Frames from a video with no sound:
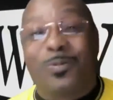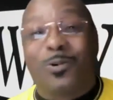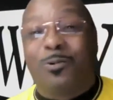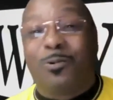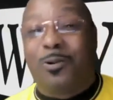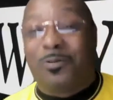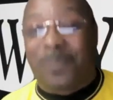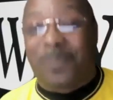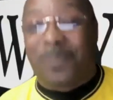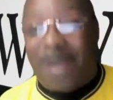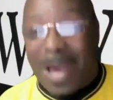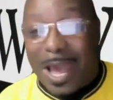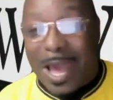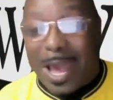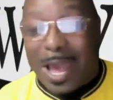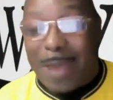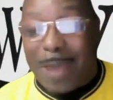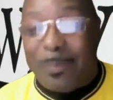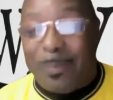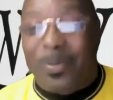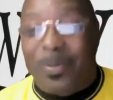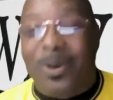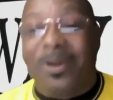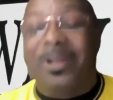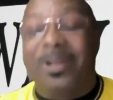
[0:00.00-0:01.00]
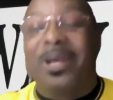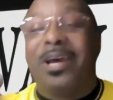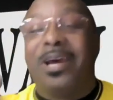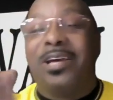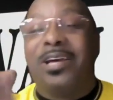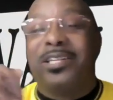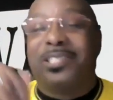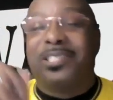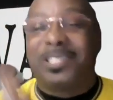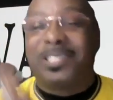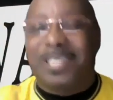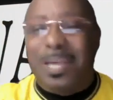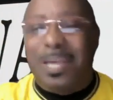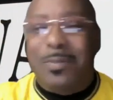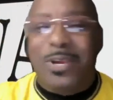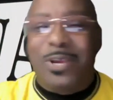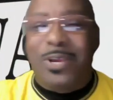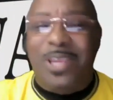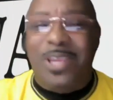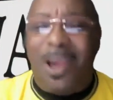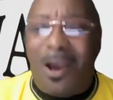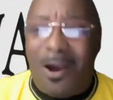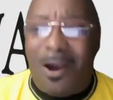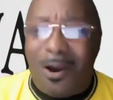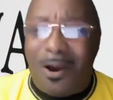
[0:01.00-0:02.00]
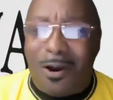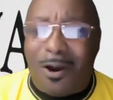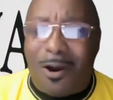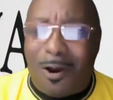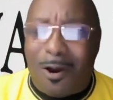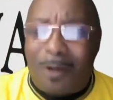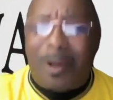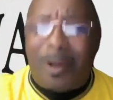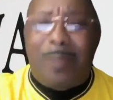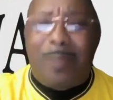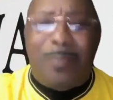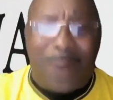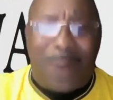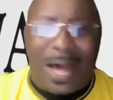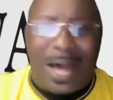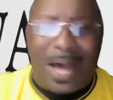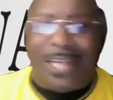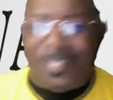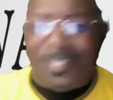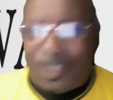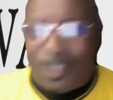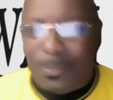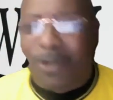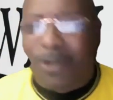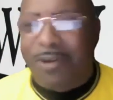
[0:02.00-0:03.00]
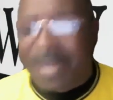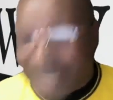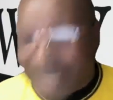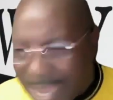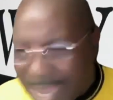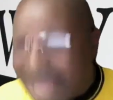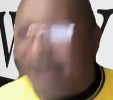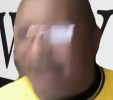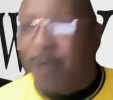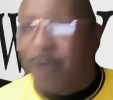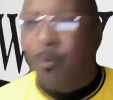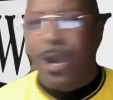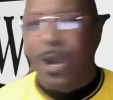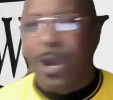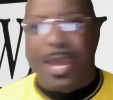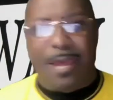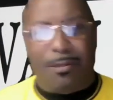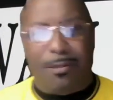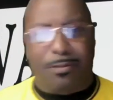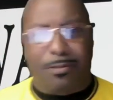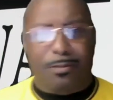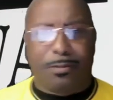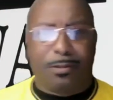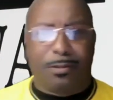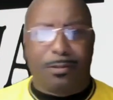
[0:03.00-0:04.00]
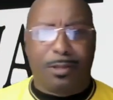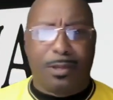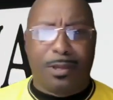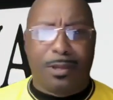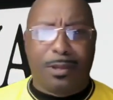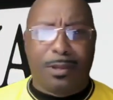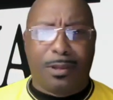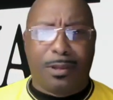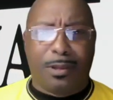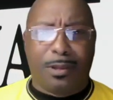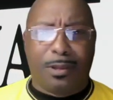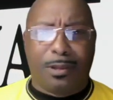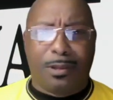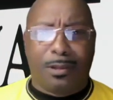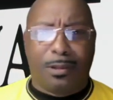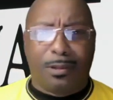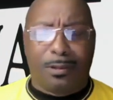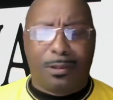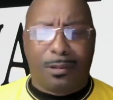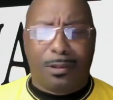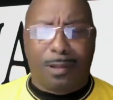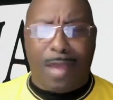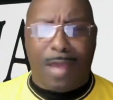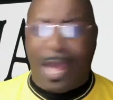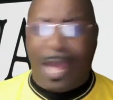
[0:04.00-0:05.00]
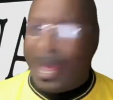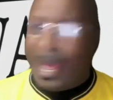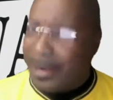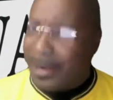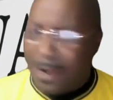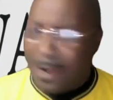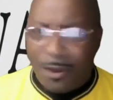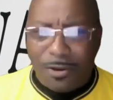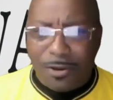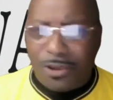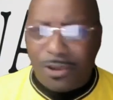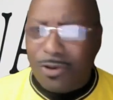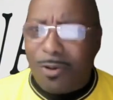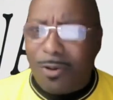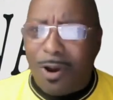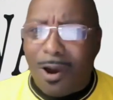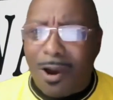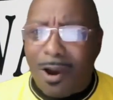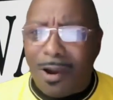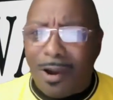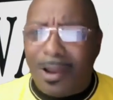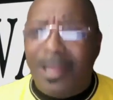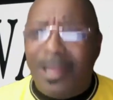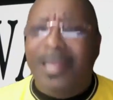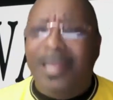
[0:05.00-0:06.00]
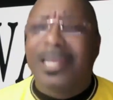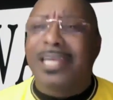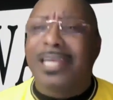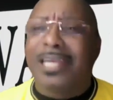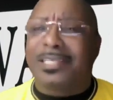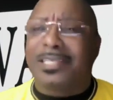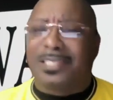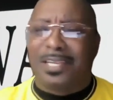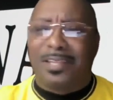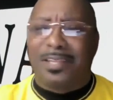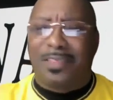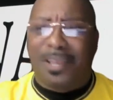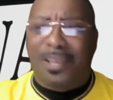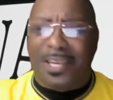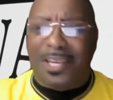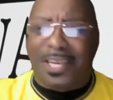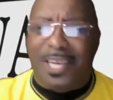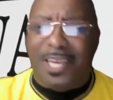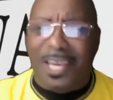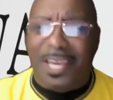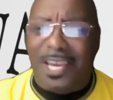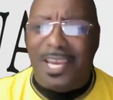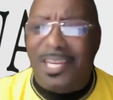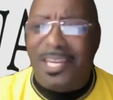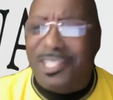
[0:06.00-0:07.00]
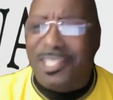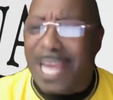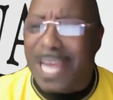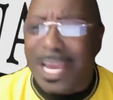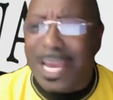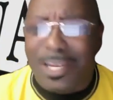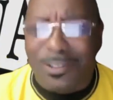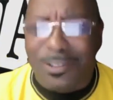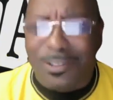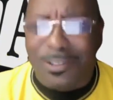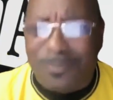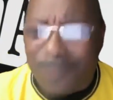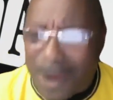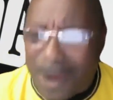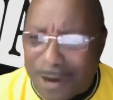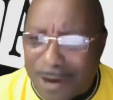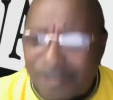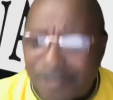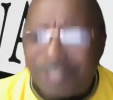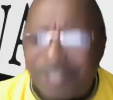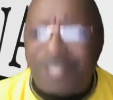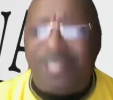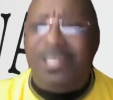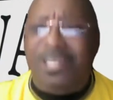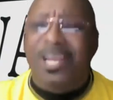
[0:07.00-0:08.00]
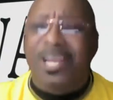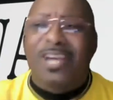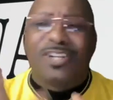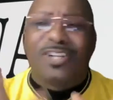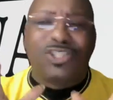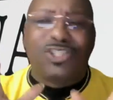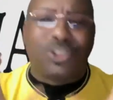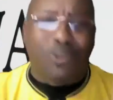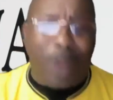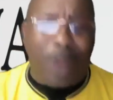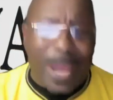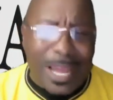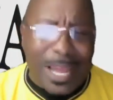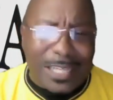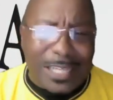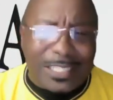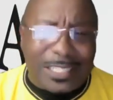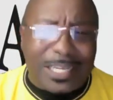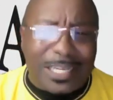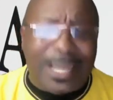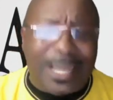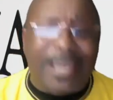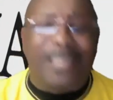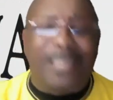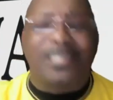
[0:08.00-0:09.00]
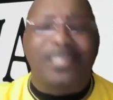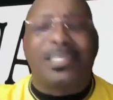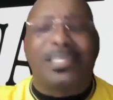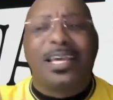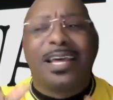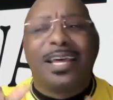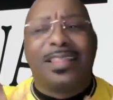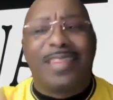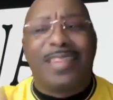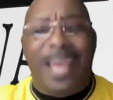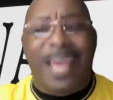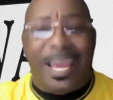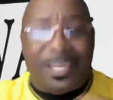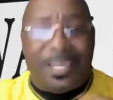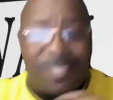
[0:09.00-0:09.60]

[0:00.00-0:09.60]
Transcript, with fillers: with God, but some of y'all are impossible to deal with. I know you are. Listen, the King James Version translates that